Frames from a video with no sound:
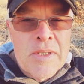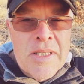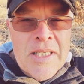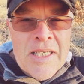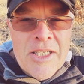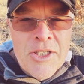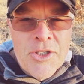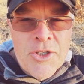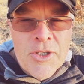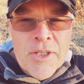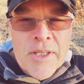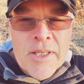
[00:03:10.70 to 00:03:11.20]

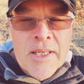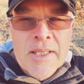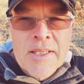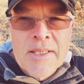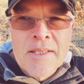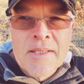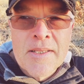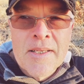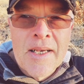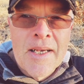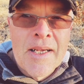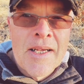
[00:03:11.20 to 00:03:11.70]
teaching it
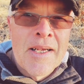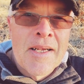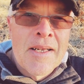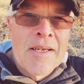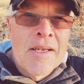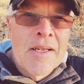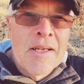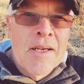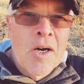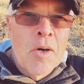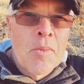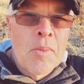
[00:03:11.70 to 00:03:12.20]
and
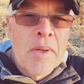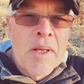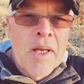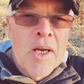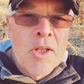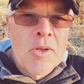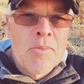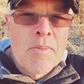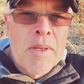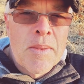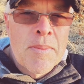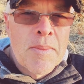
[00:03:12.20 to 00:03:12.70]
helping
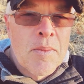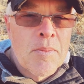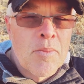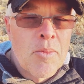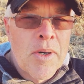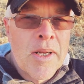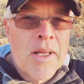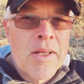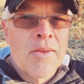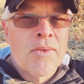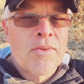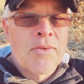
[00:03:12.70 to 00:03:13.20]
other people
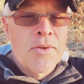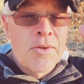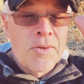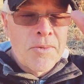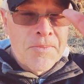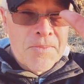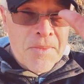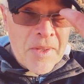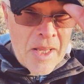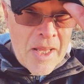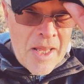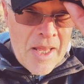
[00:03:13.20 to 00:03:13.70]
break through
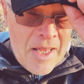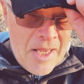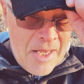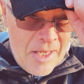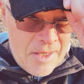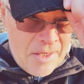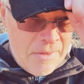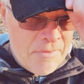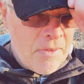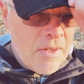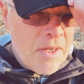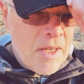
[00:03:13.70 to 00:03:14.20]

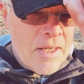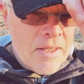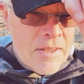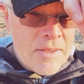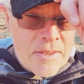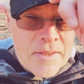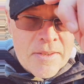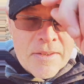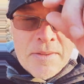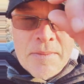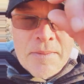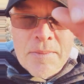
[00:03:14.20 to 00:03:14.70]
the
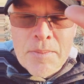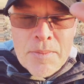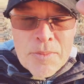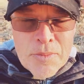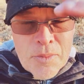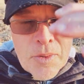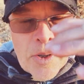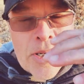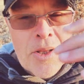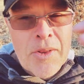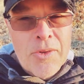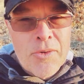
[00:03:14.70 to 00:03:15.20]
philosophy,
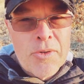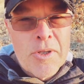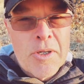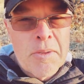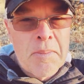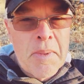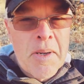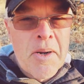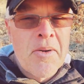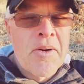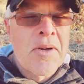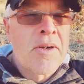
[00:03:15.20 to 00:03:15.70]
break through their
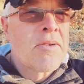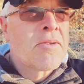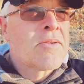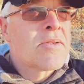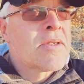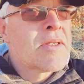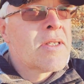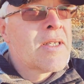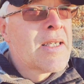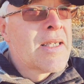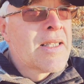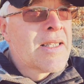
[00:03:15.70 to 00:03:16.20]

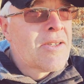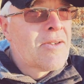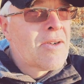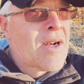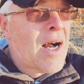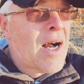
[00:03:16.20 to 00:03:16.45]
barriers, their